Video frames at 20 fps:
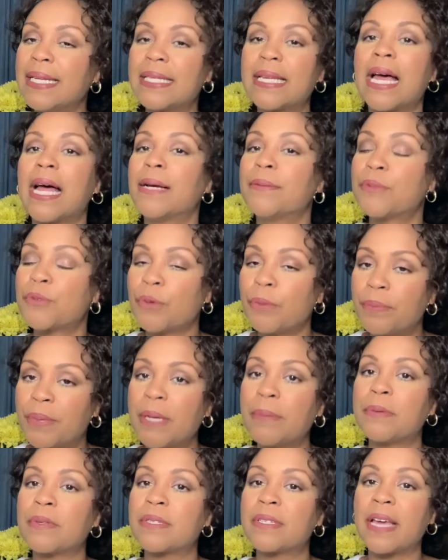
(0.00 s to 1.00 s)
times when
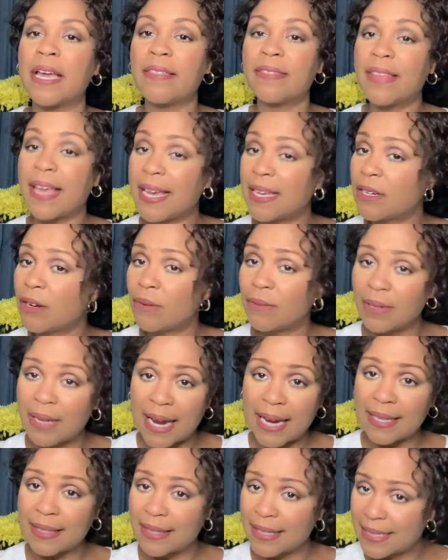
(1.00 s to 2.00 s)
people say they don't
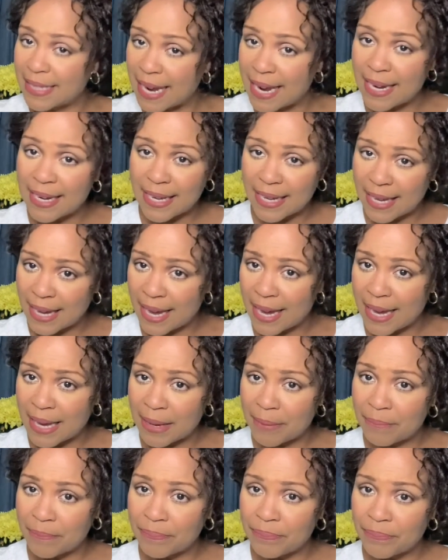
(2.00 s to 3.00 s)
like the dating
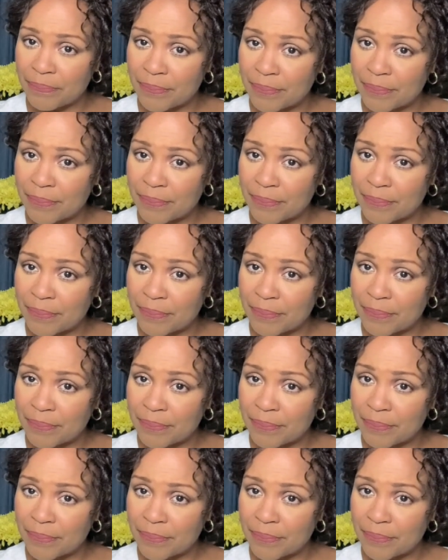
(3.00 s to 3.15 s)
game,